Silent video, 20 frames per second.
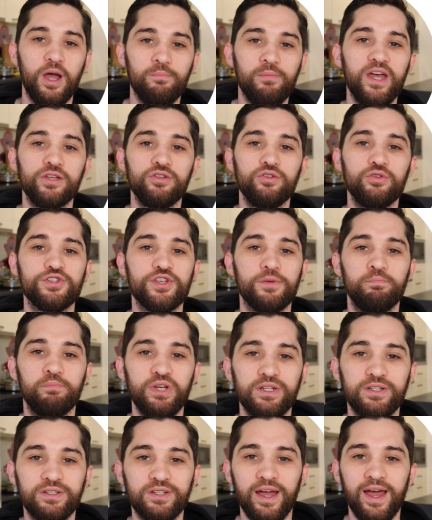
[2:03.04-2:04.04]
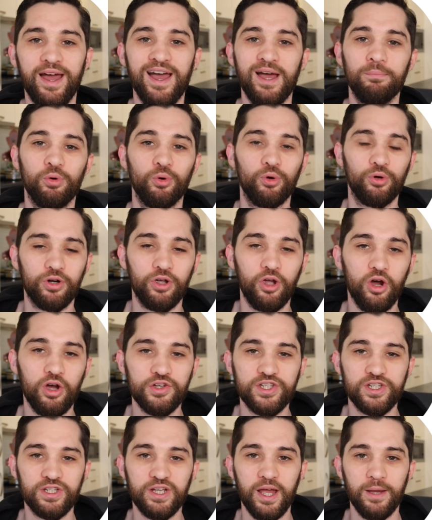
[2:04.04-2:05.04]
may use a bid cap or a
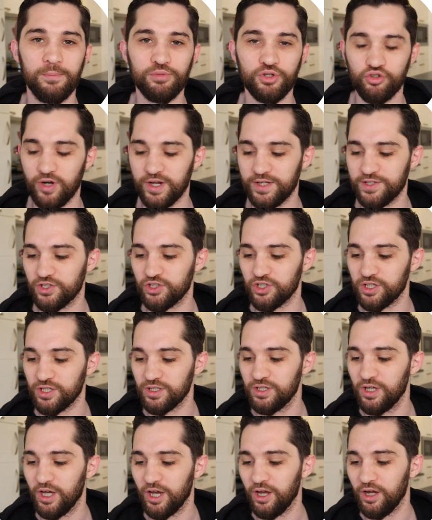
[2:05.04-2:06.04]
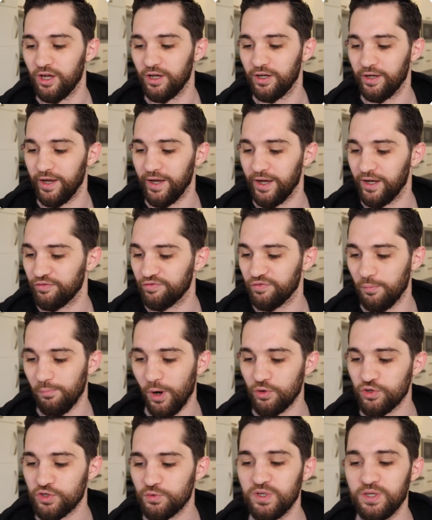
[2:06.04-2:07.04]
cost cap strategy. For
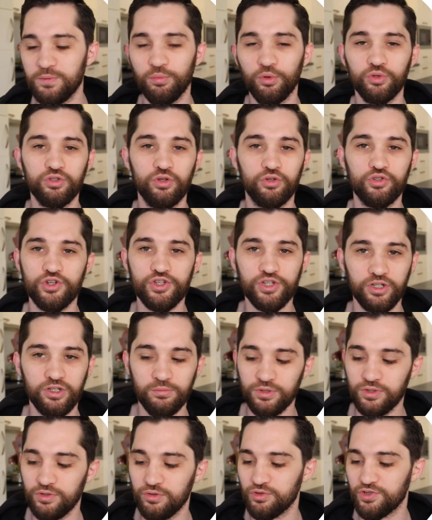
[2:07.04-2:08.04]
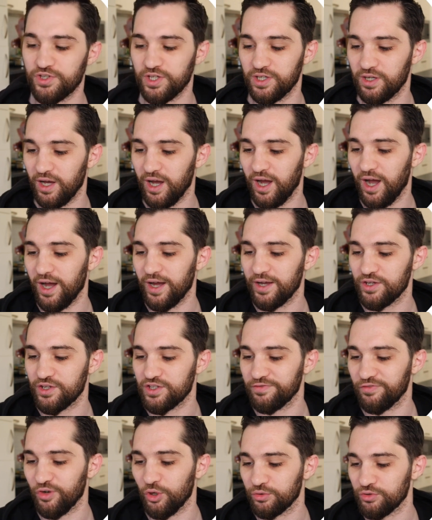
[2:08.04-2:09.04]
most people, you're just gonna be using
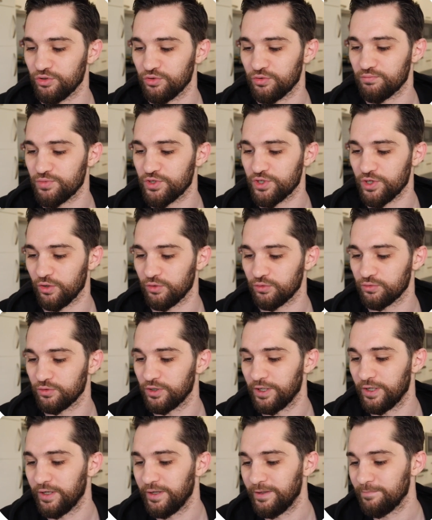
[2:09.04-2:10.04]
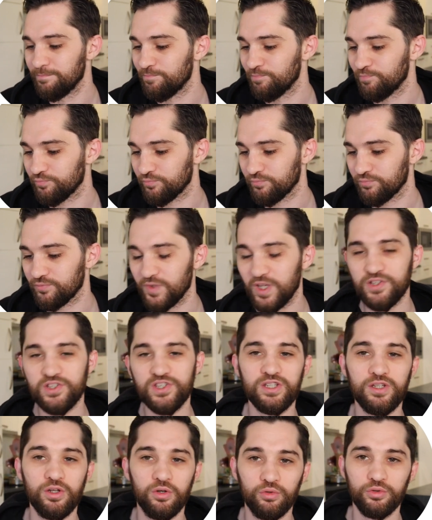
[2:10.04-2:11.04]
highest volume, so it's
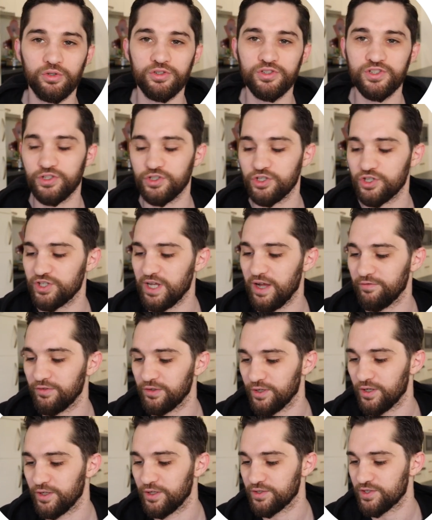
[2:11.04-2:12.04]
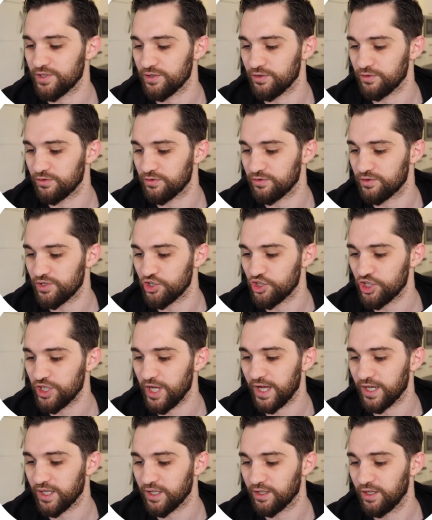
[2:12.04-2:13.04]
still good to just have it there to
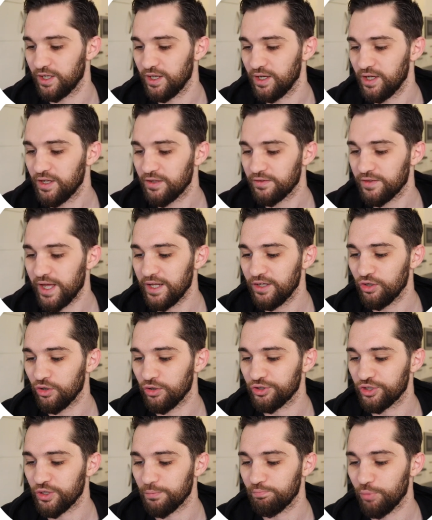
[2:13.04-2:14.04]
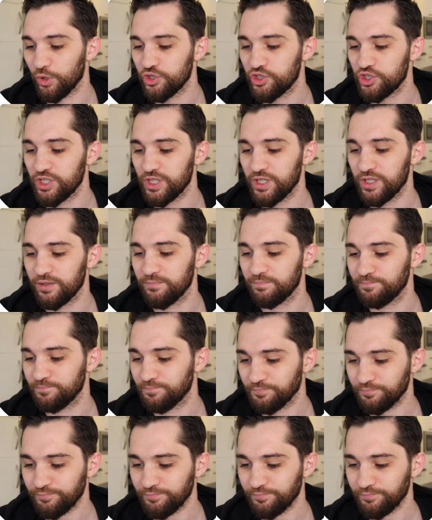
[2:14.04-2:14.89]
check. Then under budget,